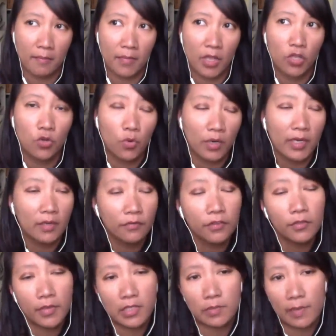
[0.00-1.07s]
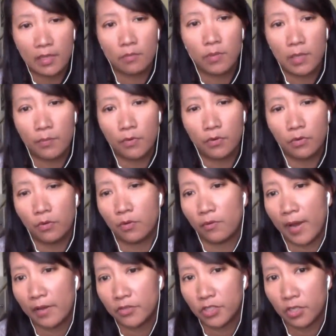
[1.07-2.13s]
you are influenced by the people who are
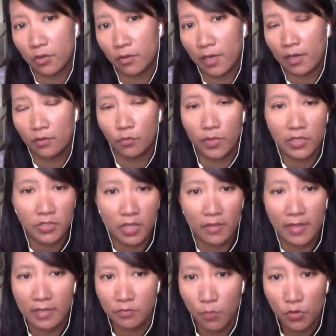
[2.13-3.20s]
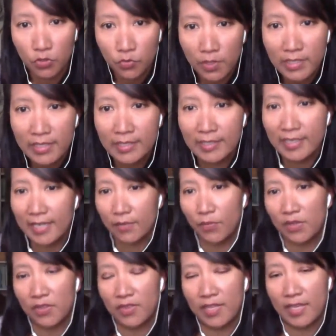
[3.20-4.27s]
around you. And we saw that most recently
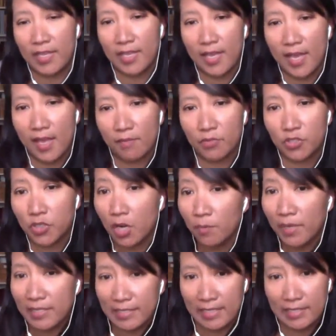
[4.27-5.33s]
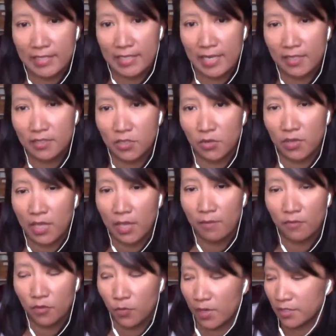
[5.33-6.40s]
with the Starbucks incident. So
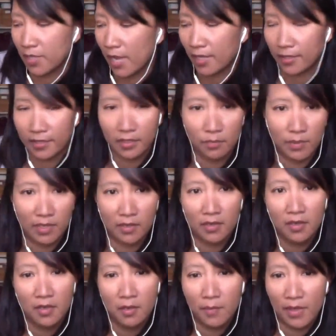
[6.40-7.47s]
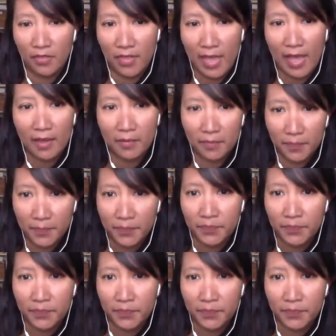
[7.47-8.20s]
Kim, if you want to talk a little bit about that.